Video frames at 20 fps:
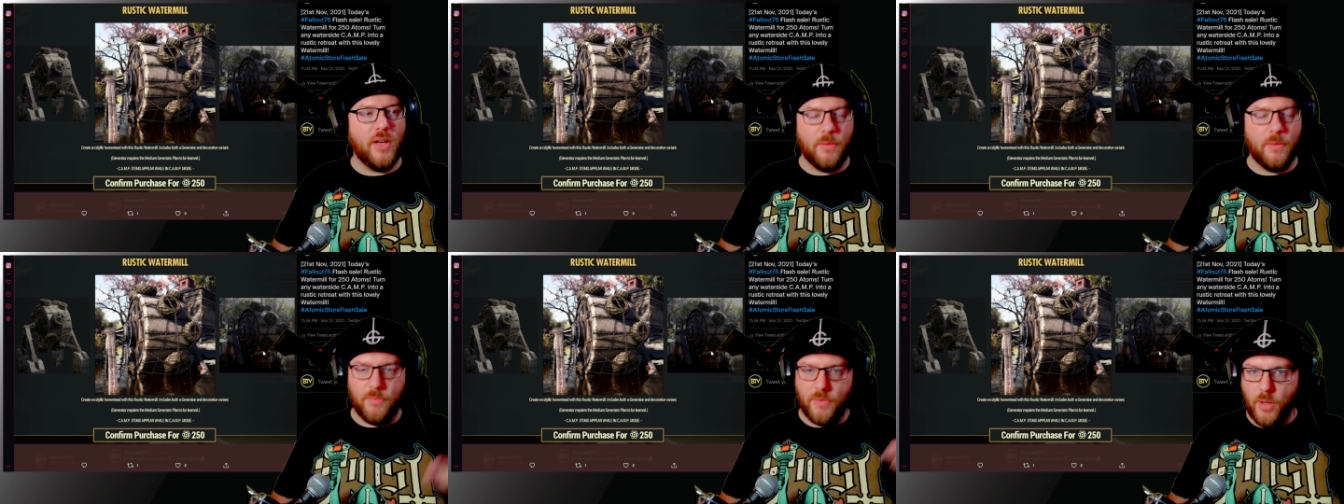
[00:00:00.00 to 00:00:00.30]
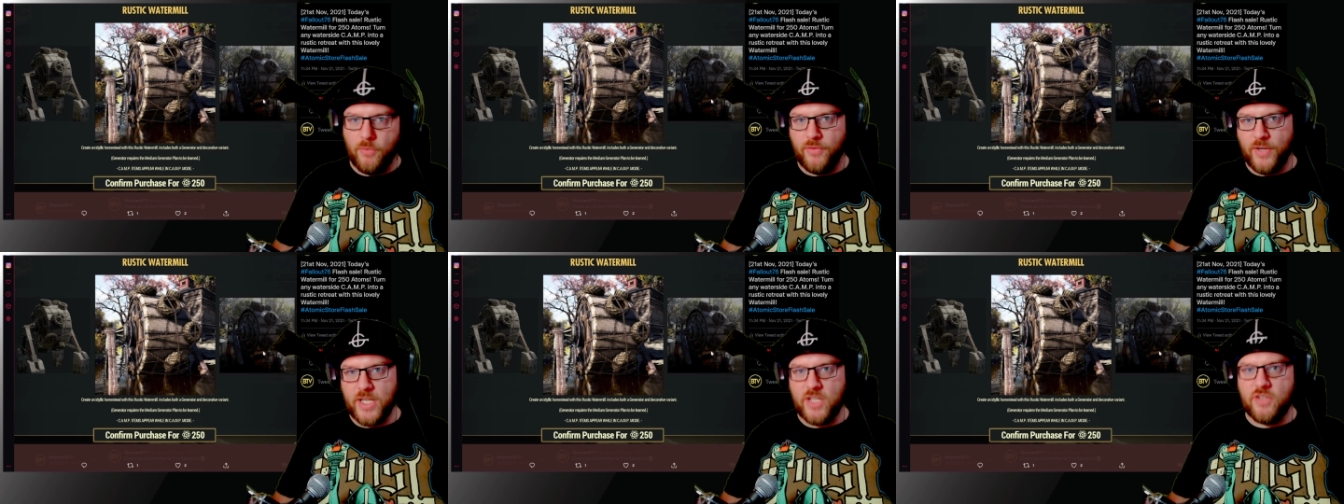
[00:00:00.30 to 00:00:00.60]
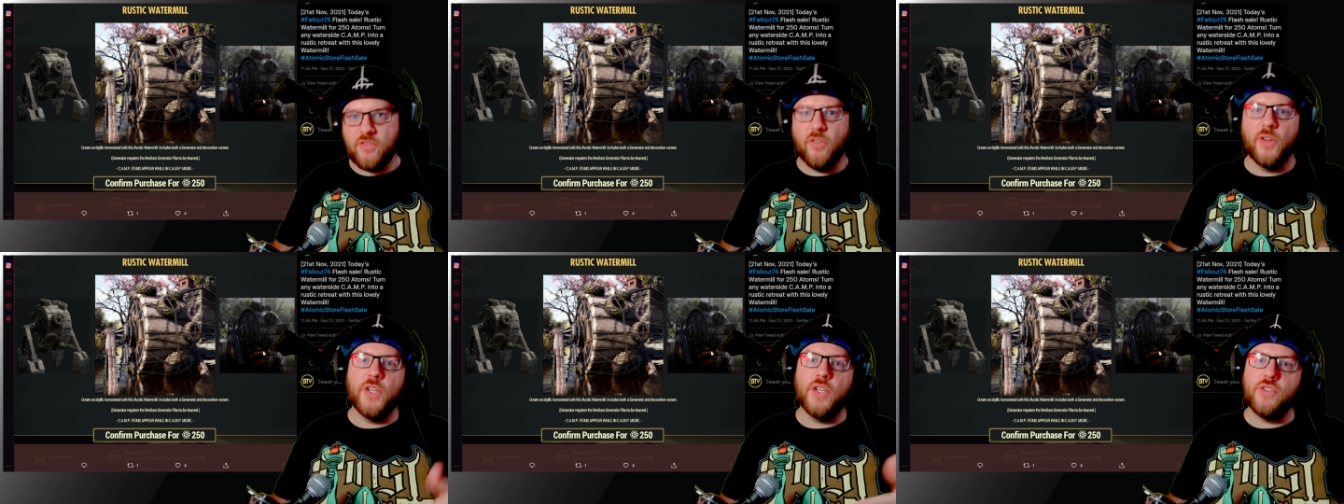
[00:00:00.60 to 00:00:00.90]

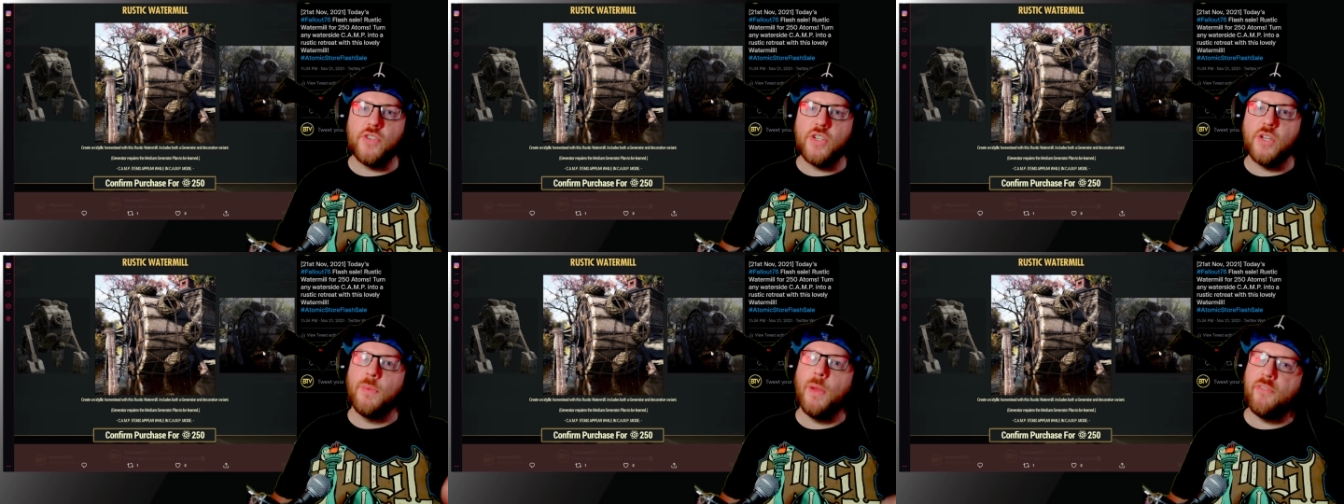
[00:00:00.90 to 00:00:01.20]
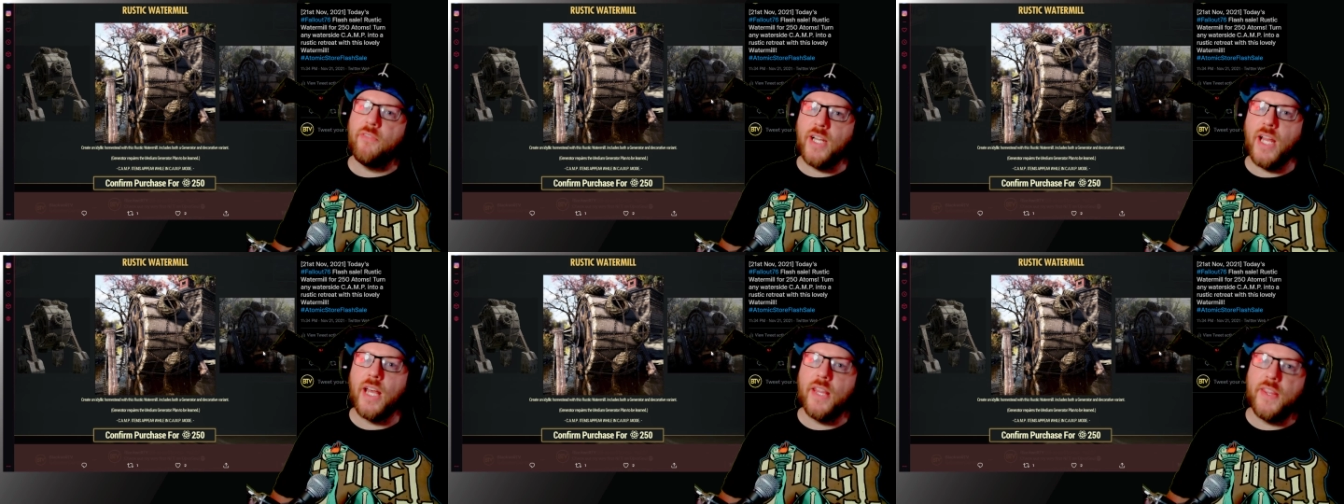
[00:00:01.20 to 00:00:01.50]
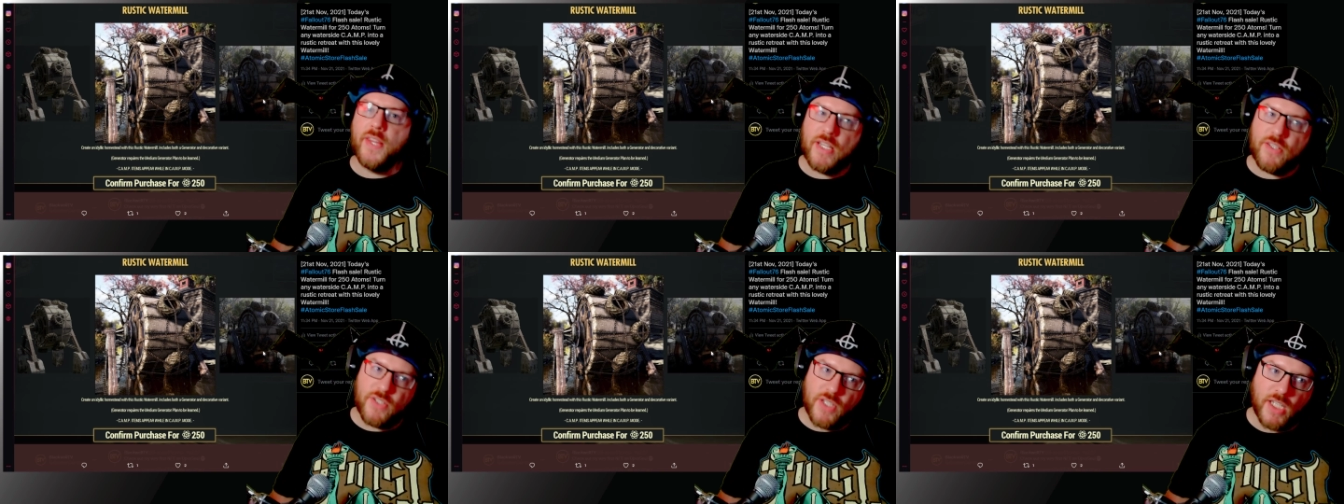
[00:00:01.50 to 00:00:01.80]
feature it on YouTube every now and
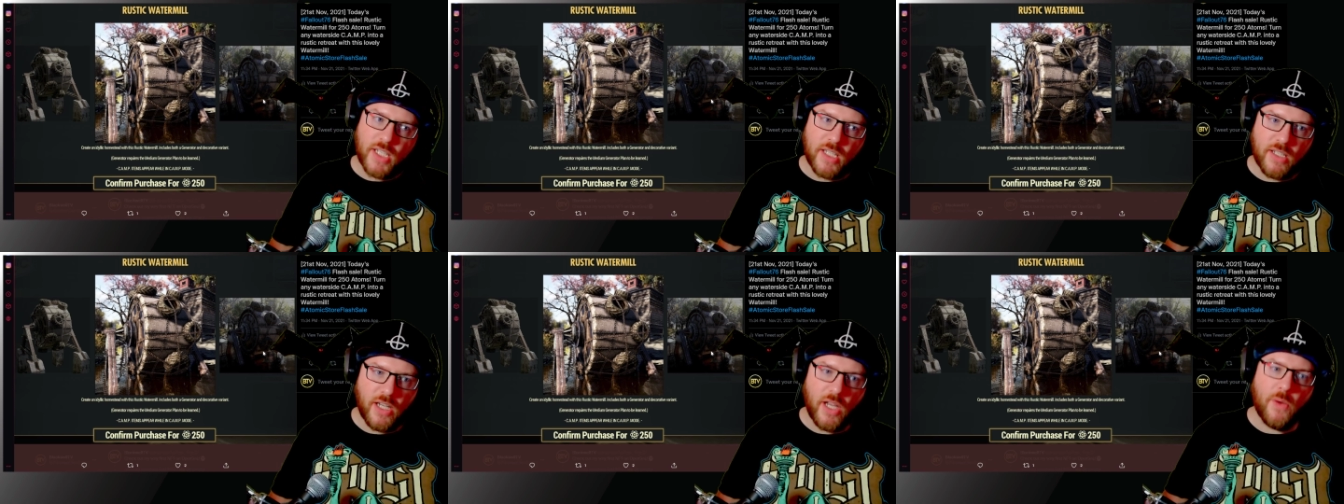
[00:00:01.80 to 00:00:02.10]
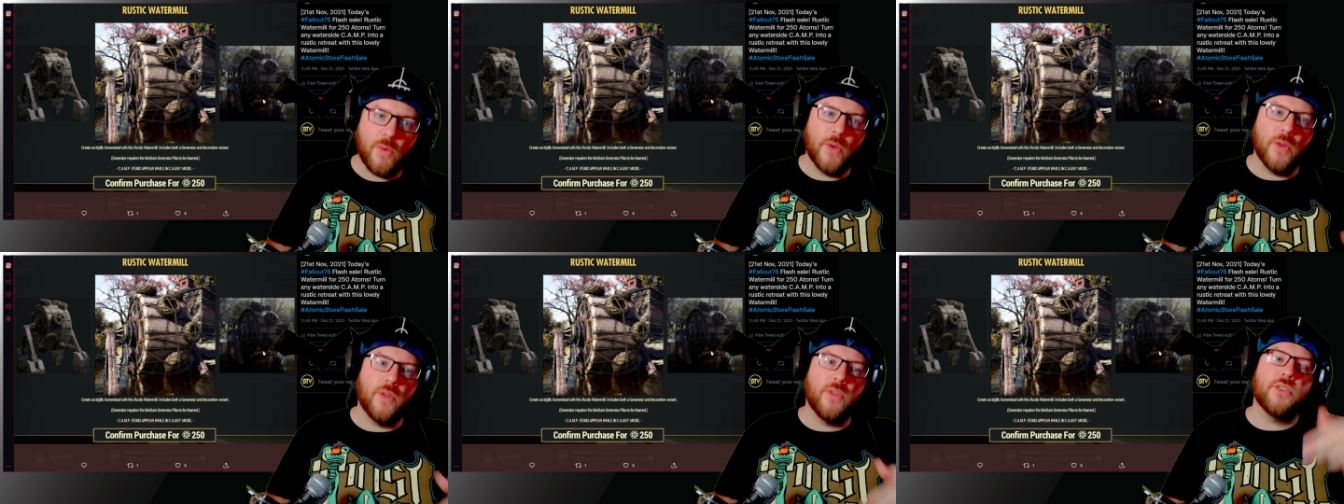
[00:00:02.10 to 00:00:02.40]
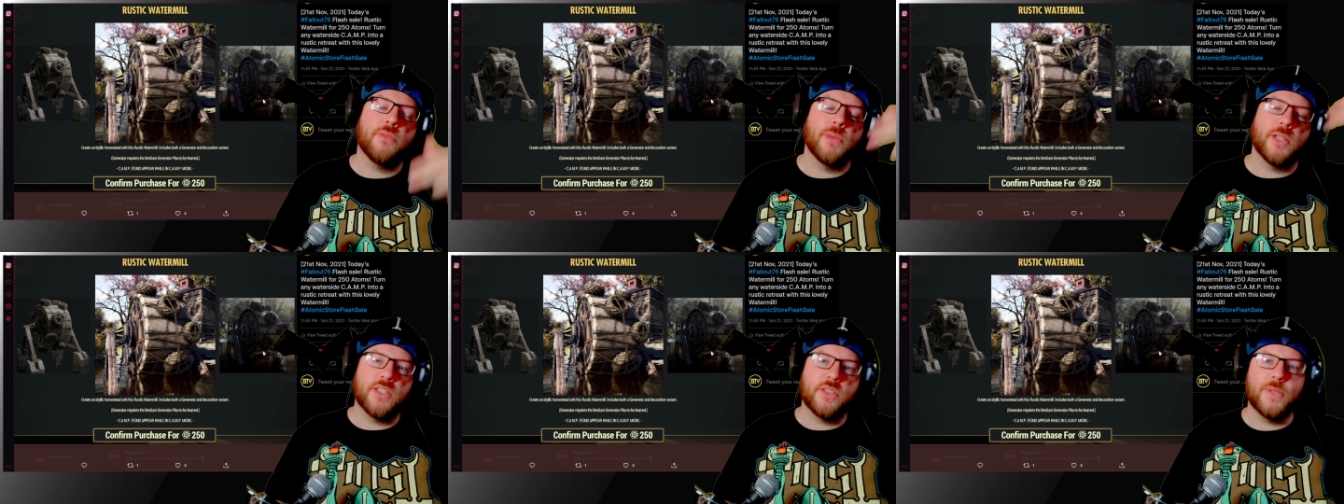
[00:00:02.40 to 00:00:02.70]
then, so you can go on
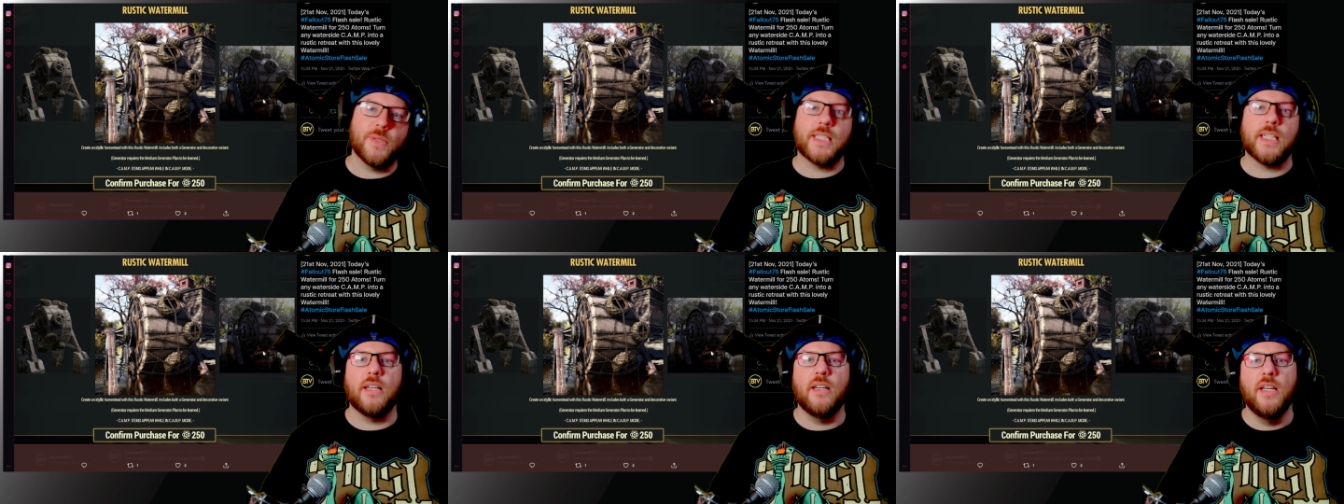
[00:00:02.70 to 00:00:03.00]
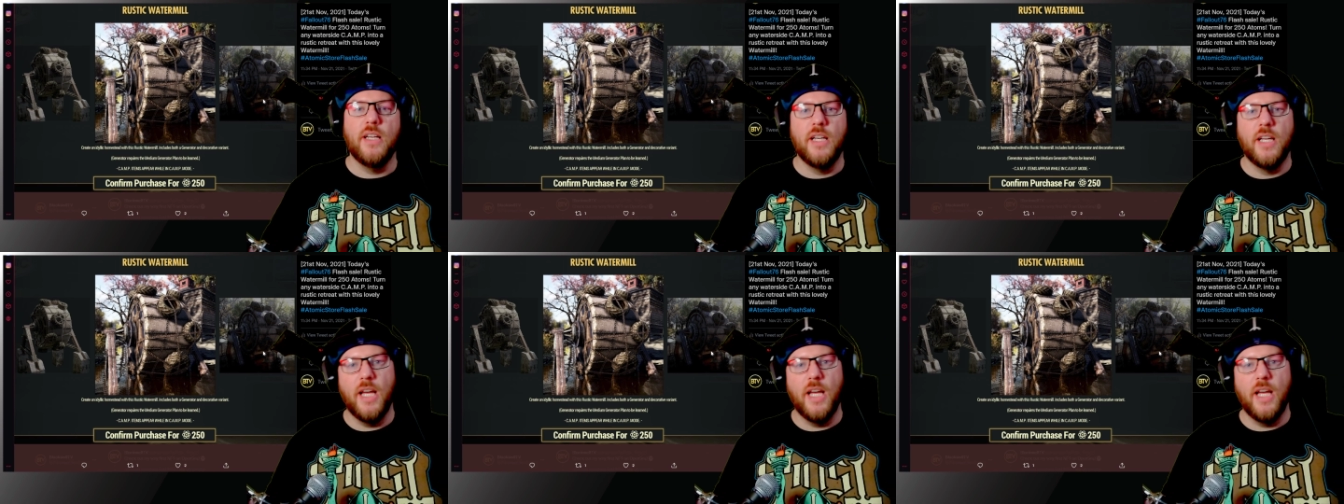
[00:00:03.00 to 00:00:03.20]
to my Twitter